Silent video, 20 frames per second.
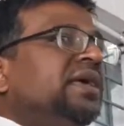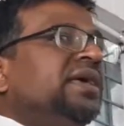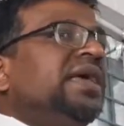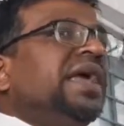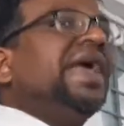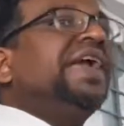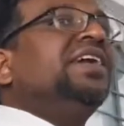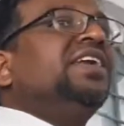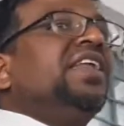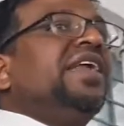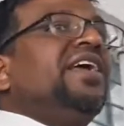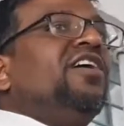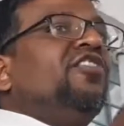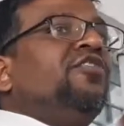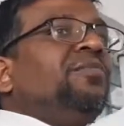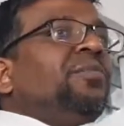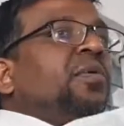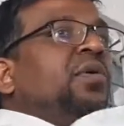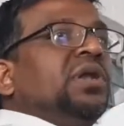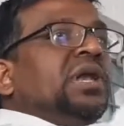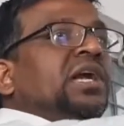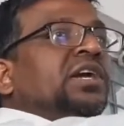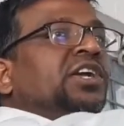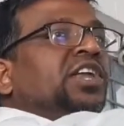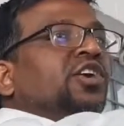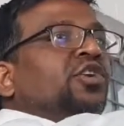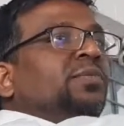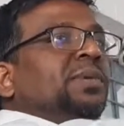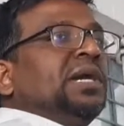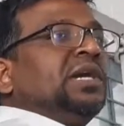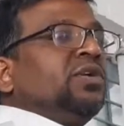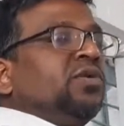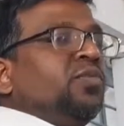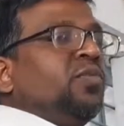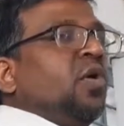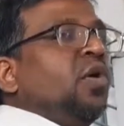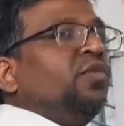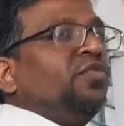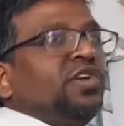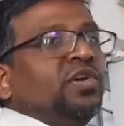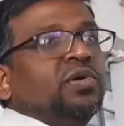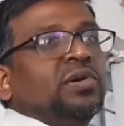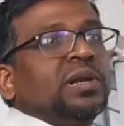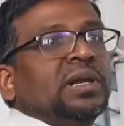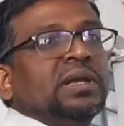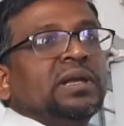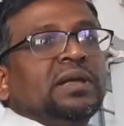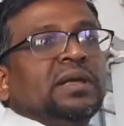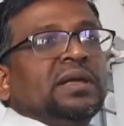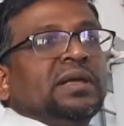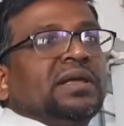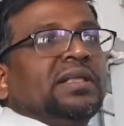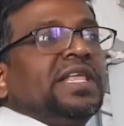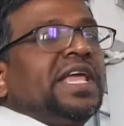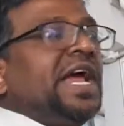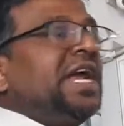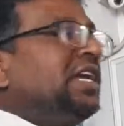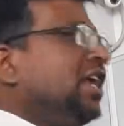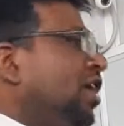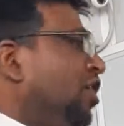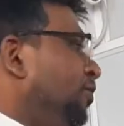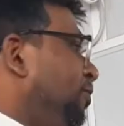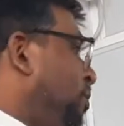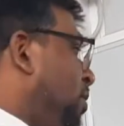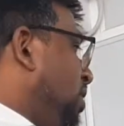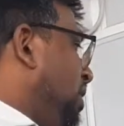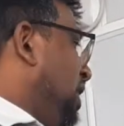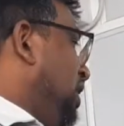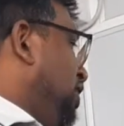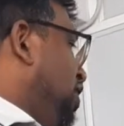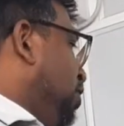entry of pollen tube into ovule. The entry of pollen